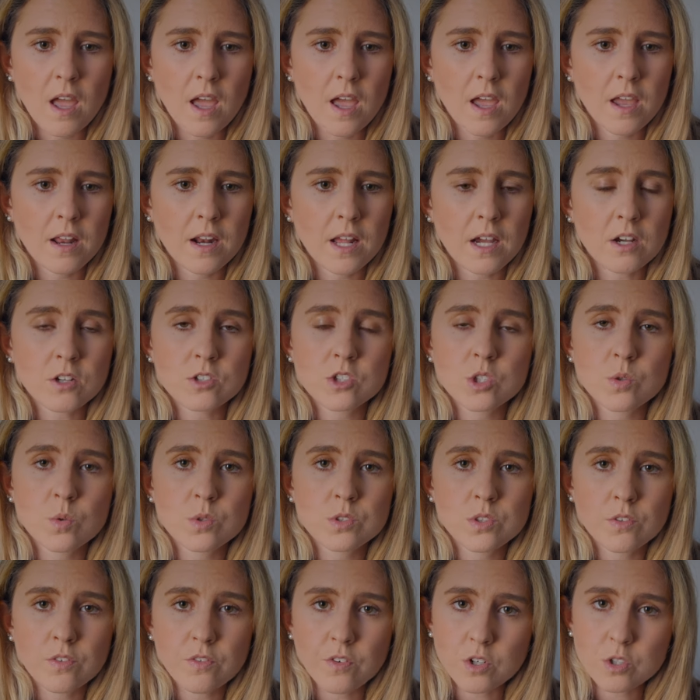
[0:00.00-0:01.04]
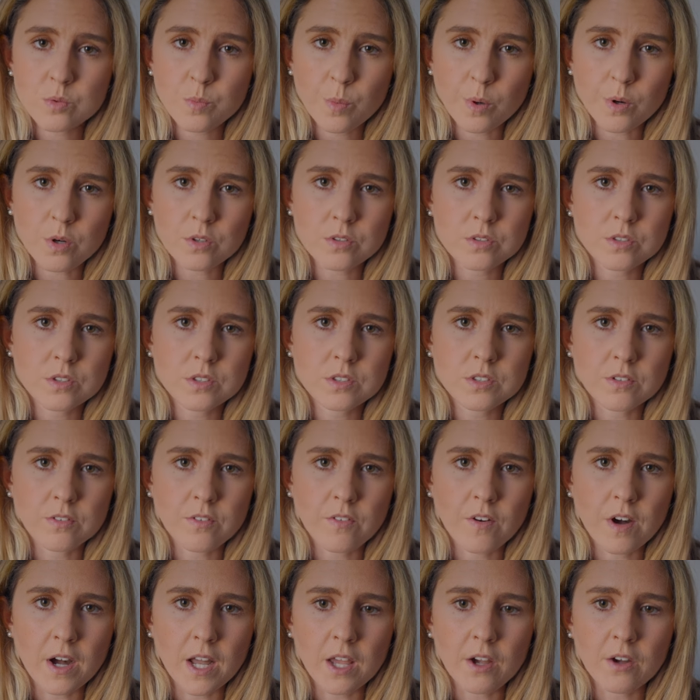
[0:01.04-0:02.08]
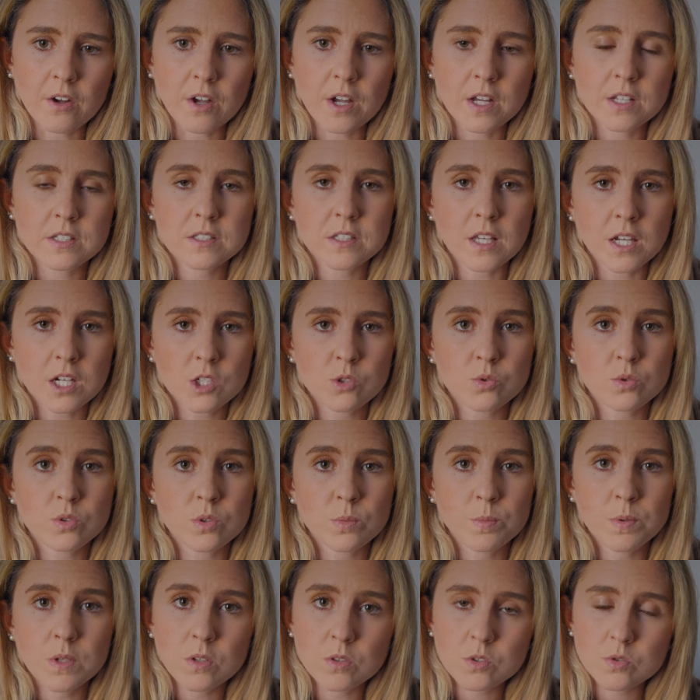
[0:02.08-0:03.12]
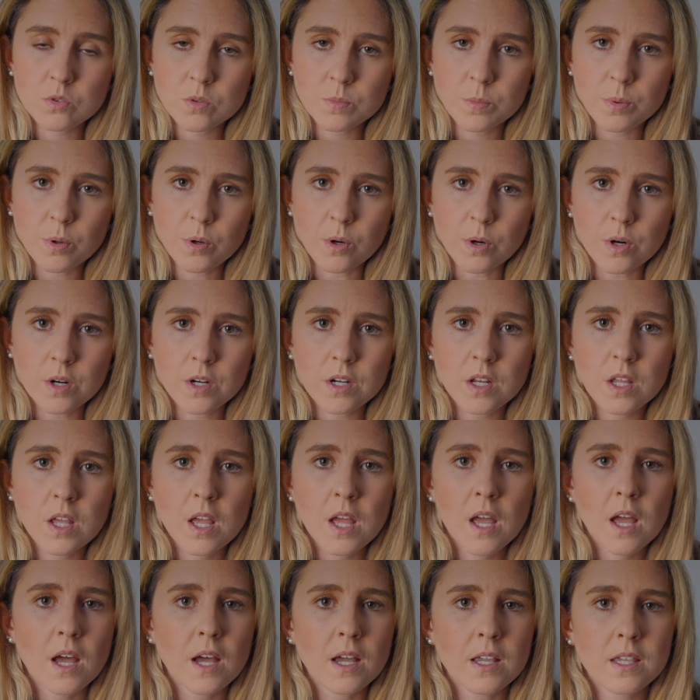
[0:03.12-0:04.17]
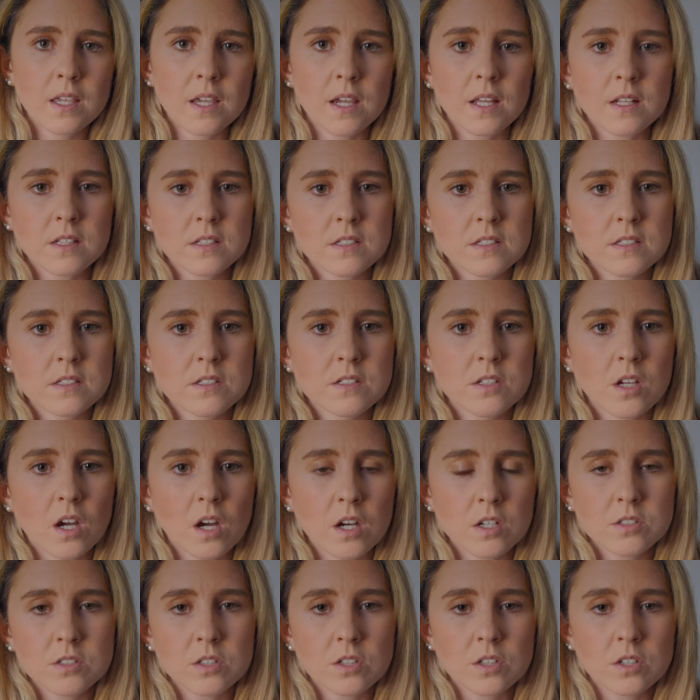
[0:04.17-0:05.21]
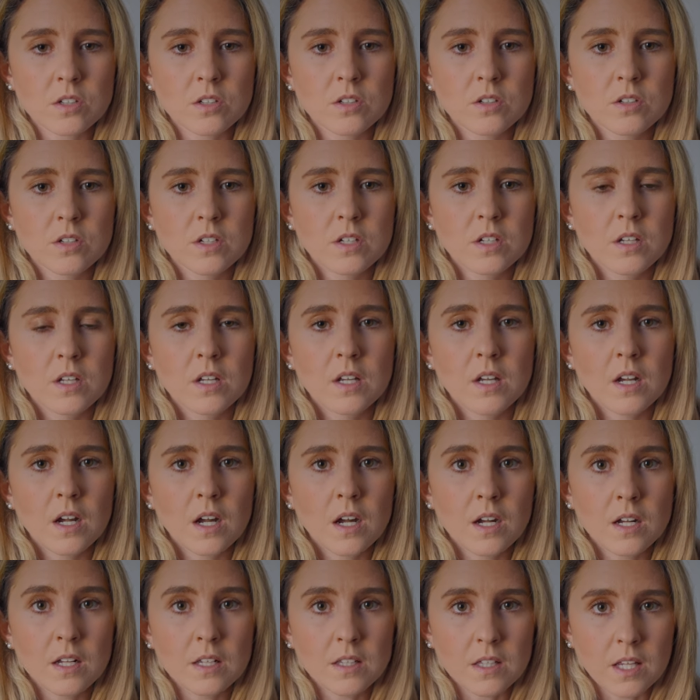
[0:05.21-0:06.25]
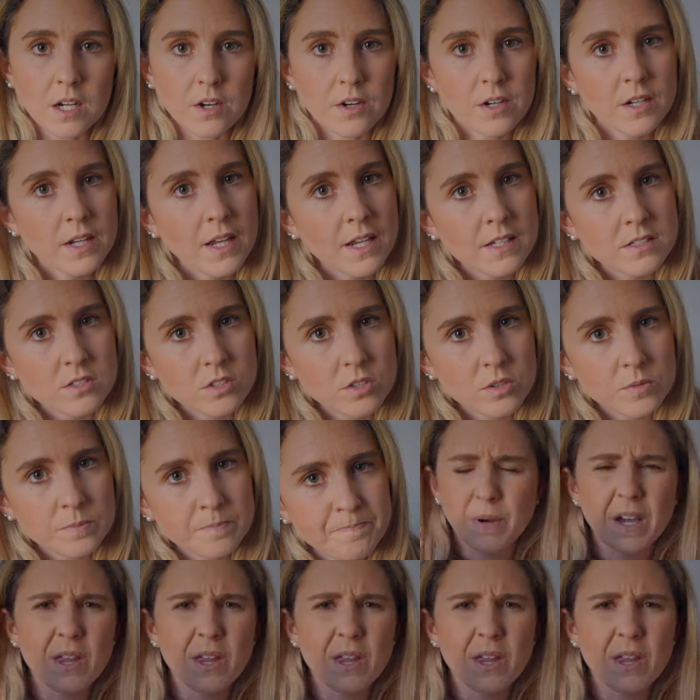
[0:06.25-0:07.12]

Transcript: and how she was the first person to file a sexual abuse report against Doctor Uh, Larry Nassar.